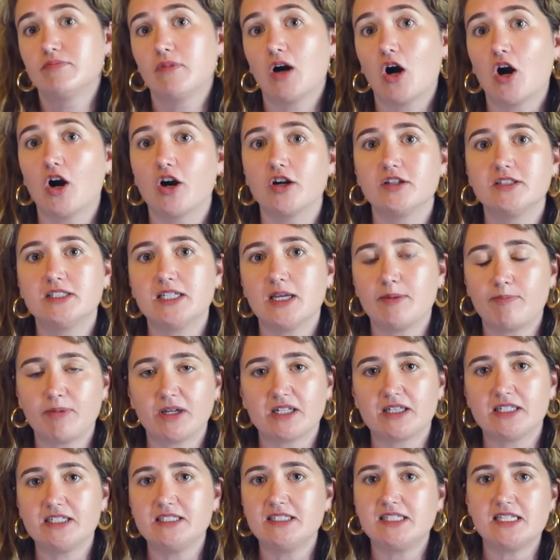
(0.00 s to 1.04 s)
are
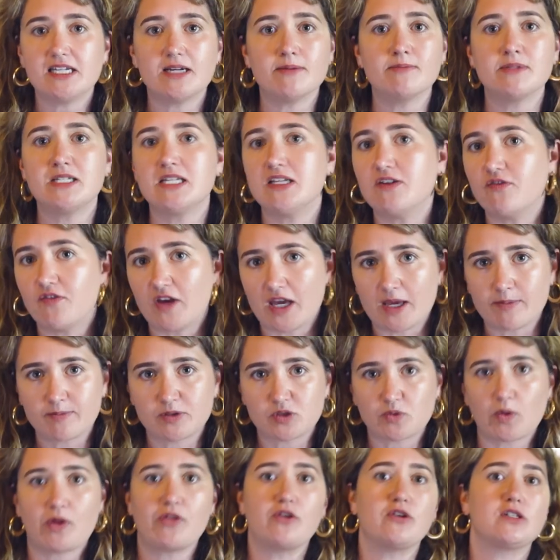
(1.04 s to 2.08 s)
typically DMT
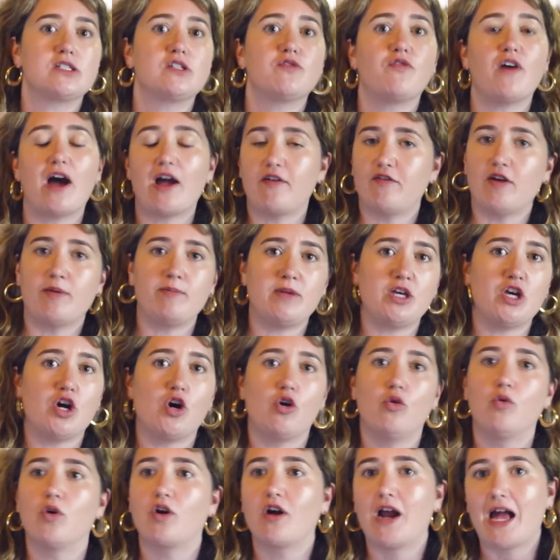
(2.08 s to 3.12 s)
vapes, whether it's
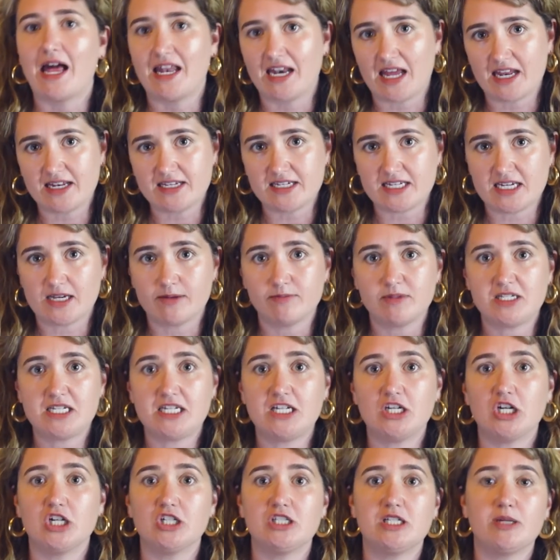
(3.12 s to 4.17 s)
5-MeO or
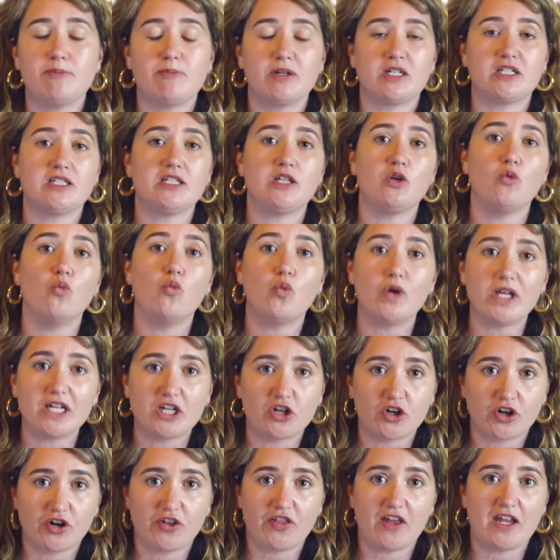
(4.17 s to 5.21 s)
NN-DMT, are typically
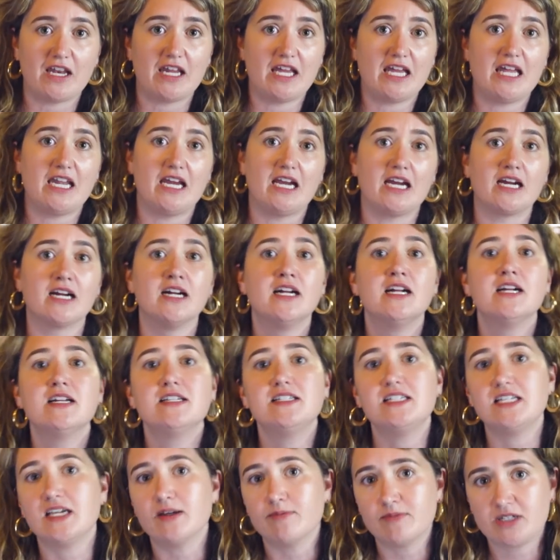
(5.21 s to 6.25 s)
weaker than hitting
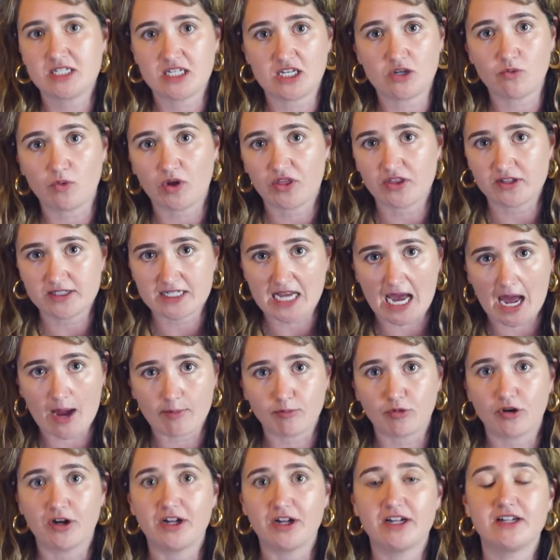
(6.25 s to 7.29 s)
DMT with a
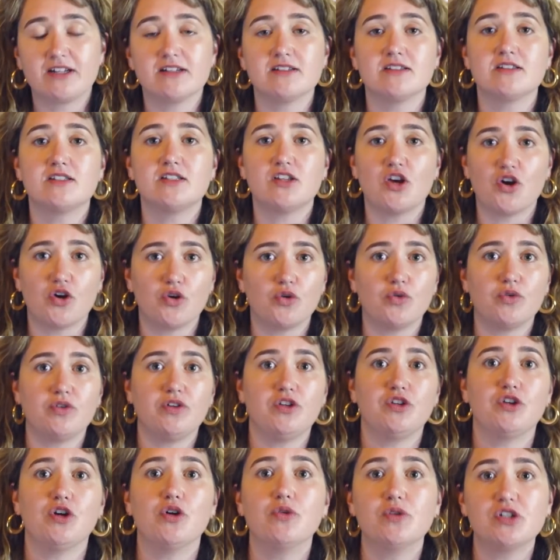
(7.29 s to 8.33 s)
dab rig. And so,
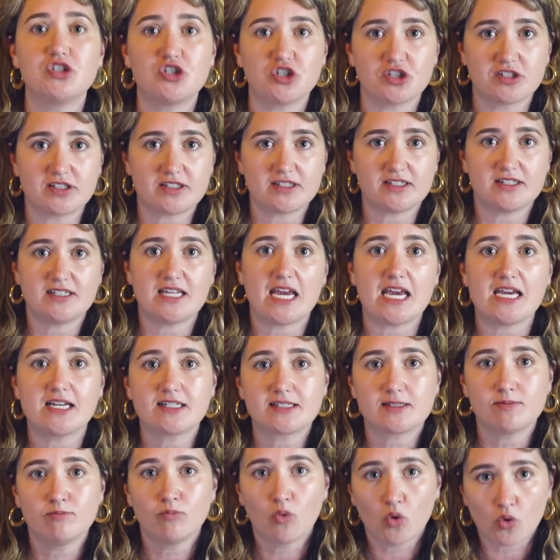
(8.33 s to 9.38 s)
it just
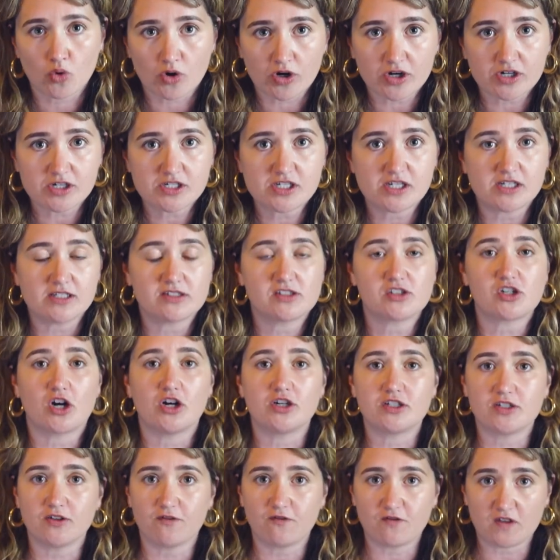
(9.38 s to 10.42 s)
takes more to
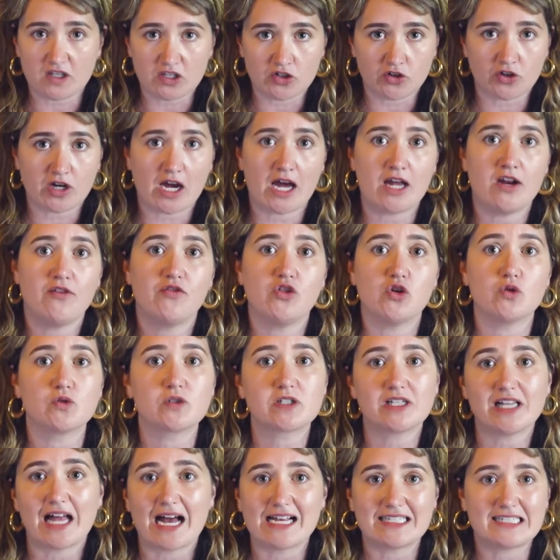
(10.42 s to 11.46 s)
start to feel kind of those
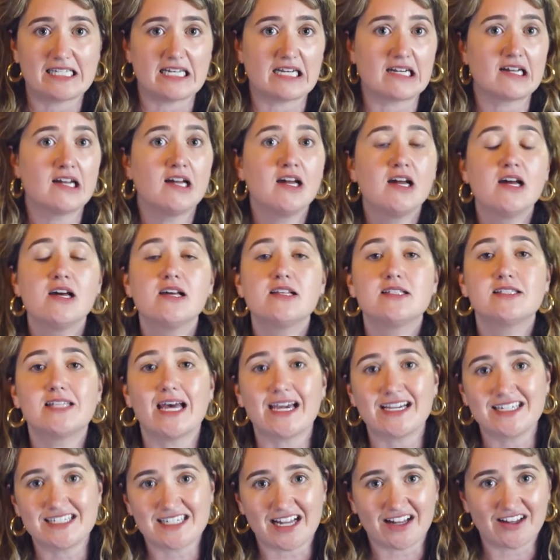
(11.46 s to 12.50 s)
classic
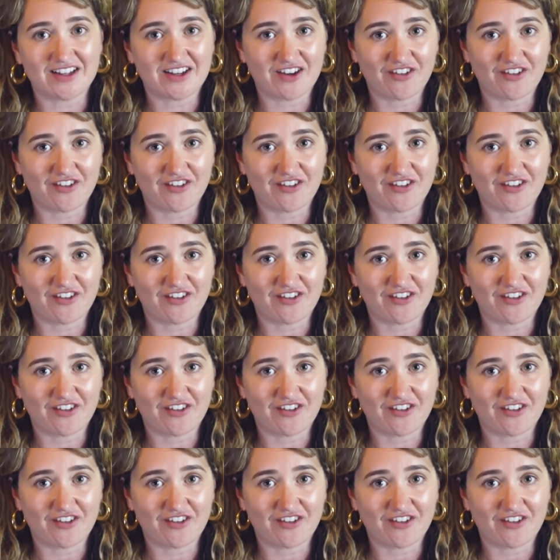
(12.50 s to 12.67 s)
psychedelic